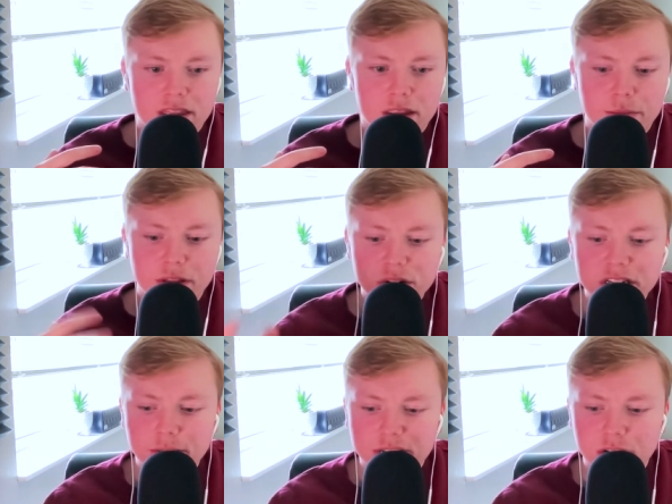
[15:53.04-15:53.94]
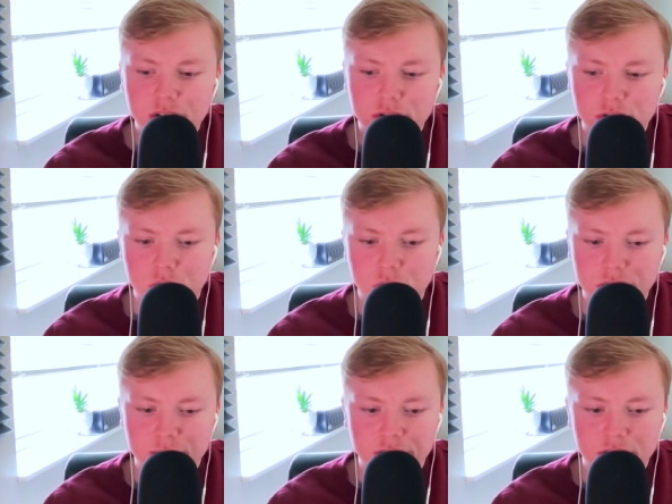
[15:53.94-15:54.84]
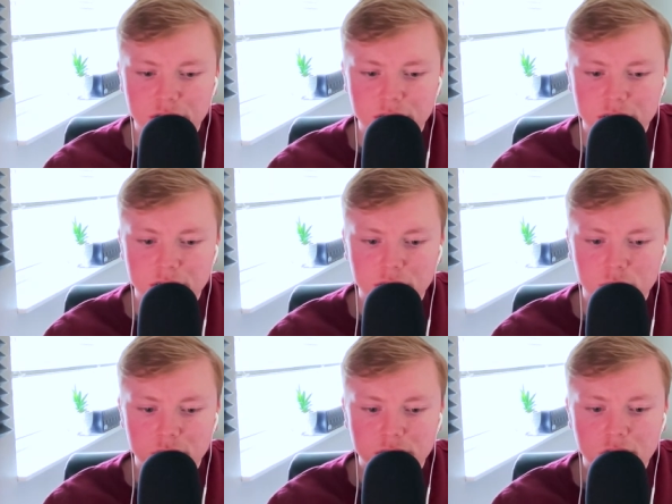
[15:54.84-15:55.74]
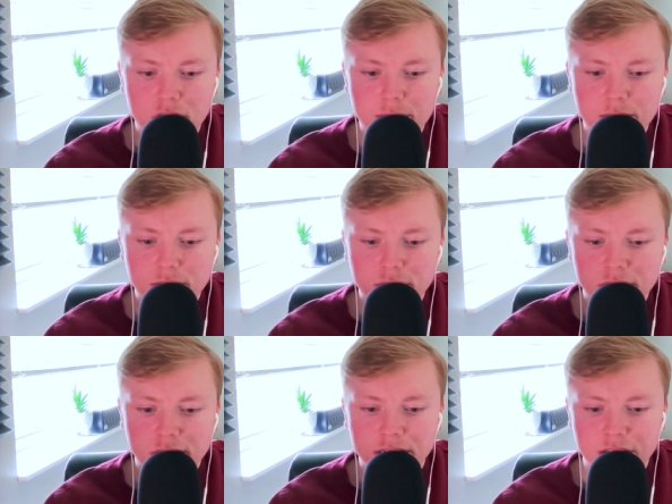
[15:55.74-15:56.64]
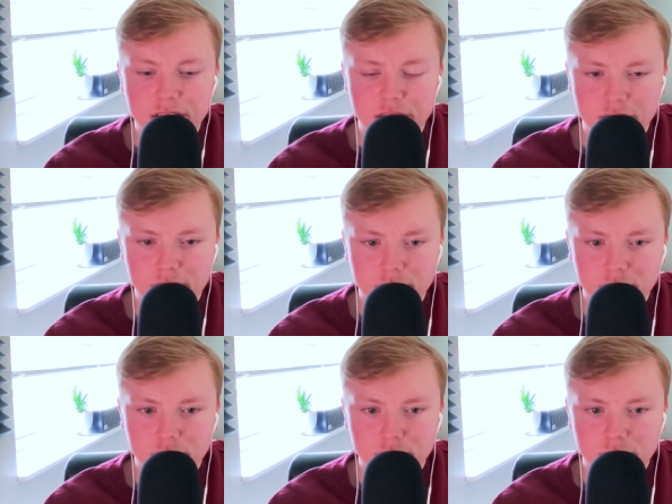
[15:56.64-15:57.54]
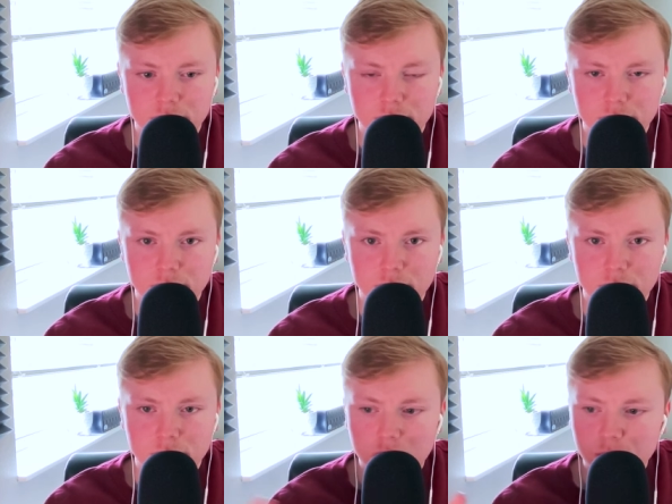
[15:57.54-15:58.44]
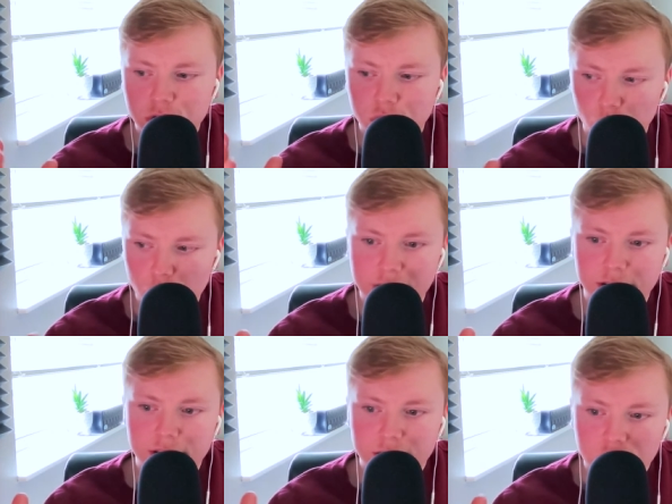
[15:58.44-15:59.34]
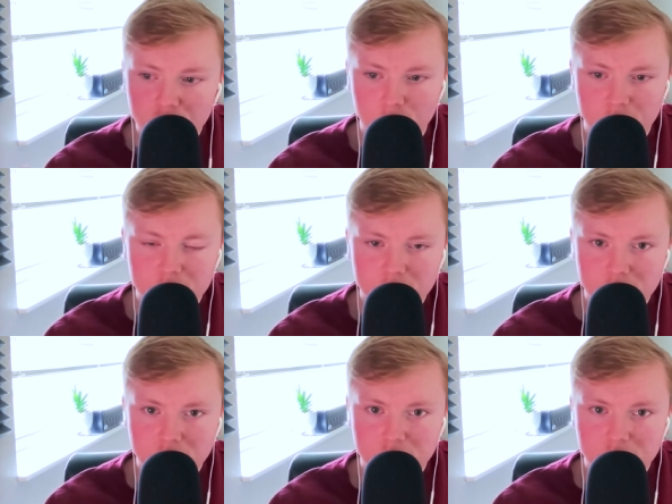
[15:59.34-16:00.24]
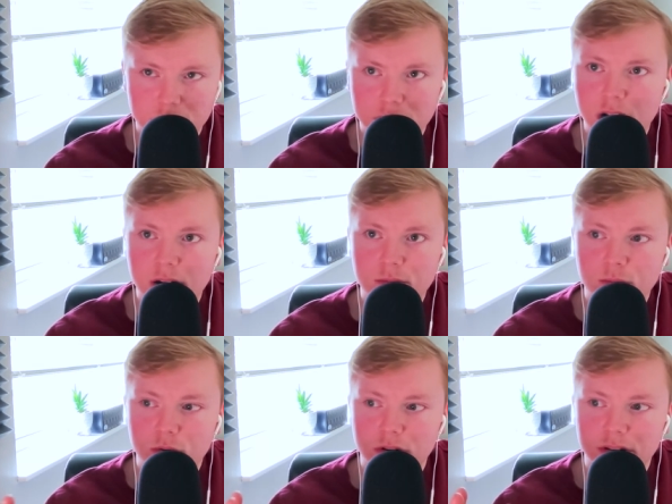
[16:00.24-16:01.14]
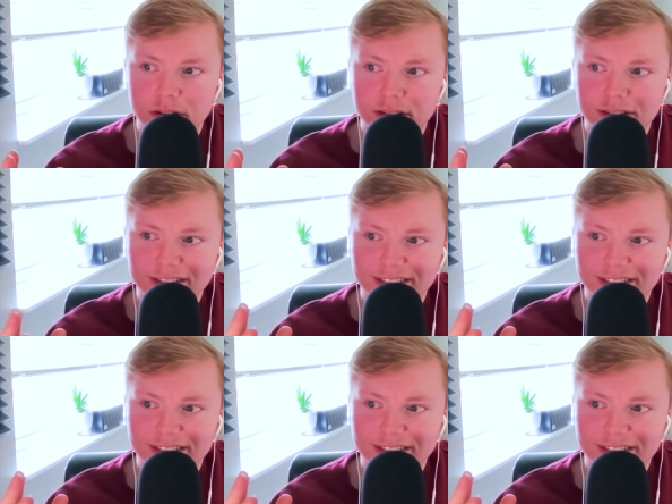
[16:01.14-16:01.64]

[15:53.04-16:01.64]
But the reason I'm telling you this story is because what Tom did, Tom was a great human. Tom was